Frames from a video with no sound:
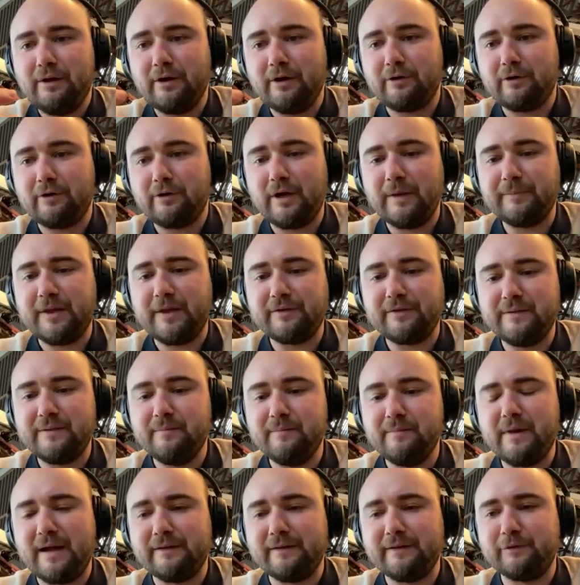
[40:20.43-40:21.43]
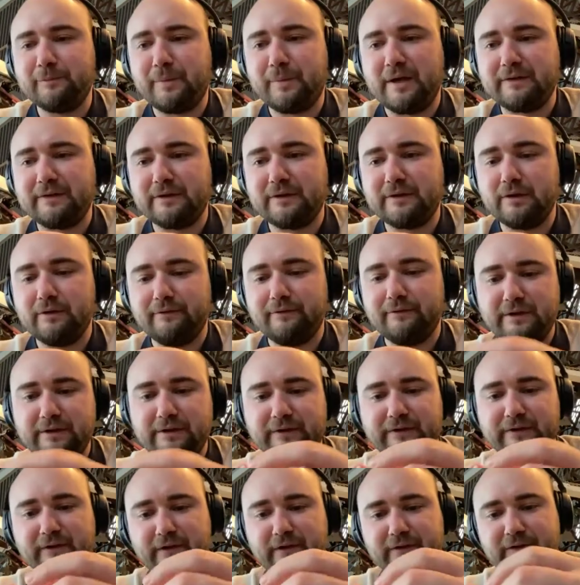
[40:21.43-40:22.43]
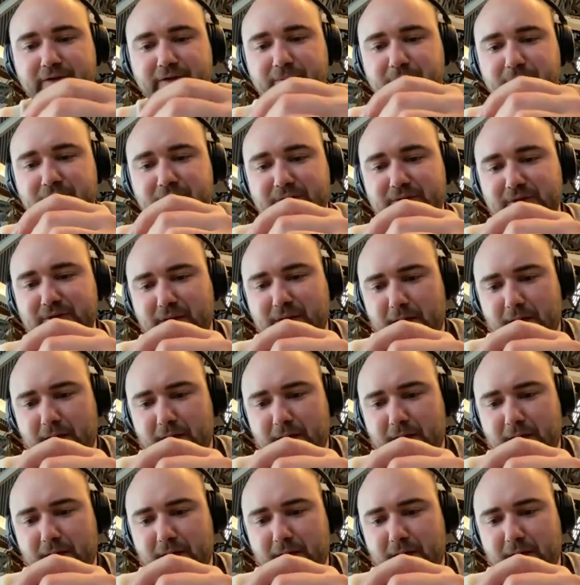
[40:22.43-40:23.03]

a grape that demands particular vineyard sites. But